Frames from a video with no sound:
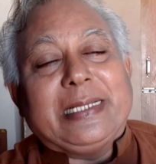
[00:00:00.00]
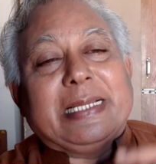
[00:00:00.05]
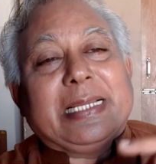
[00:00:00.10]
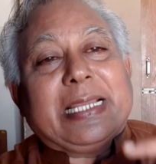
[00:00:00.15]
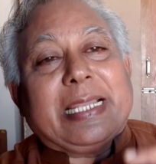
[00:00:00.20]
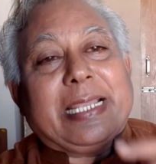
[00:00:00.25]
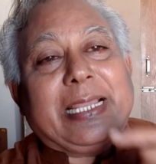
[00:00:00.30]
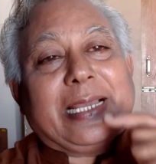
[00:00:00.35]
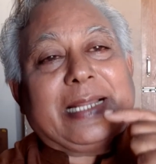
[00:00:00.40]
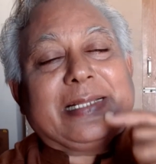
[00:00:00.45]

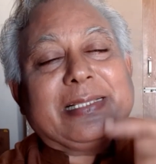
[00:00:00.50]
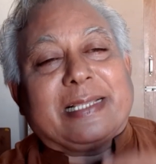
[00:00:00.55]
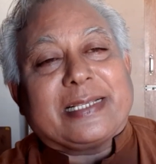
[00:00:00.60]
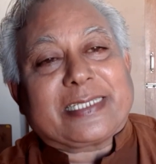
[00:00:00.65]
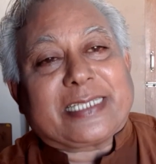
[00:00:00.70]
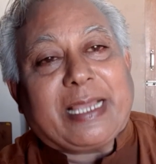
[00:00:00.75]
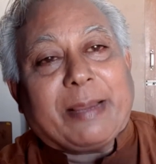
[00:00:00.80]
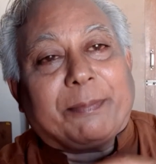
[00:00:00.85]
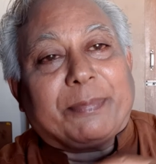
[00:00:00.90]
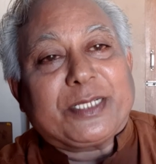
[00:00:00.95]
Here in the
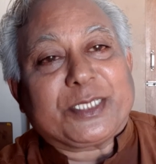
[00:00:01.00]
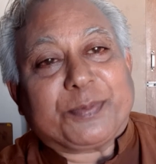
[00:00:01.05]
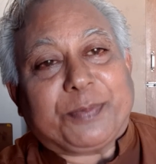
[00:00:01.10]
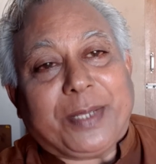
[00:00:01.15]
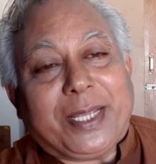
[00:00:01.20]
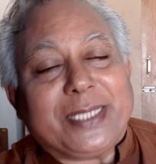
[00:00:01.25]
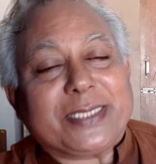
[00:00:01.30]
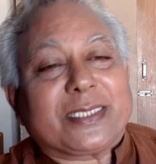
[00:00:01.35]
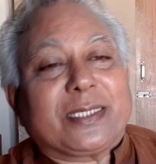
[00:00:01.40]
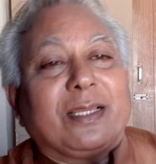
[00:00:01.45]
sample
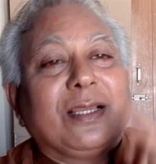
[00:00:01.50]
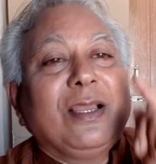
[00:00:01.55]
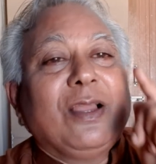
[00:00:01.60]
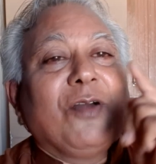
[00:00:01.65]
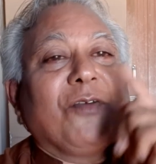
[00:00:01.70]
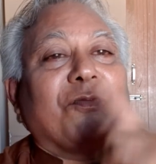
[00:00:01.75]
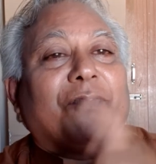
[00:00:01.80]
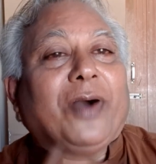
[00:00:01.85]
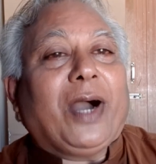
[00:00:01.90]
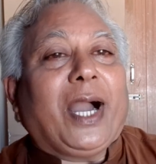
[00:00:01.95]
space,
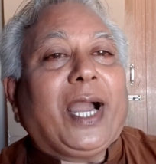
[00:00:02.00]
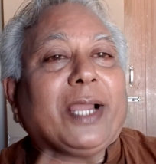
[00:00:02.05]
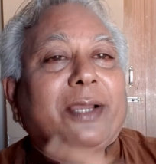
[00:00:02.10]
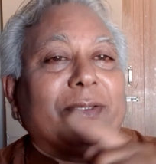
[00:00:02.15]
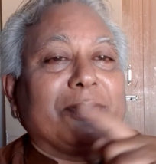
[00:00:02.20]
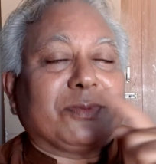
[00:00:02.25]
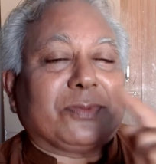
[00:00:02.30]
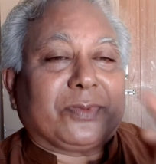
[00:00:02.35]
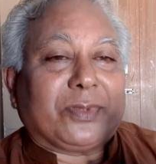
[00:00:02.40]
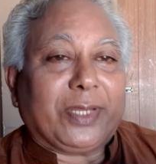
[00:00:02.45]

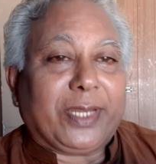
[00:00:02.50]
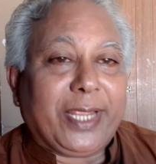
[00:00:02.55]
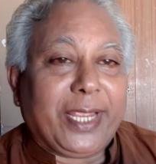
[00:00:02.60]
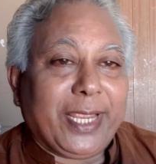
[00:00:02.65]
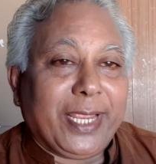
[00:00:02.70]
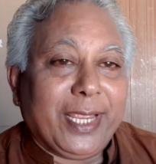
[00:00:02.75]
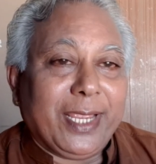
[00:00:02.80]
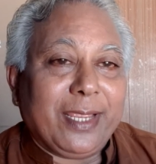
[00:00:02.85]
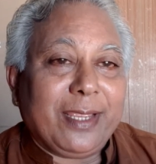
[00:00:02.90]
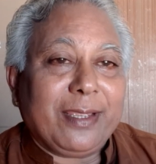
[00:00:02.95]
5,
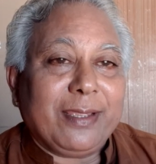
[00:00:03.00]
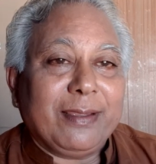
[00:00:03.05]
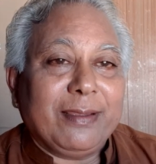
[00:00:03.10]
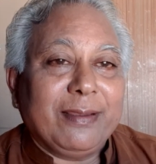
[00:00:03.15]
3,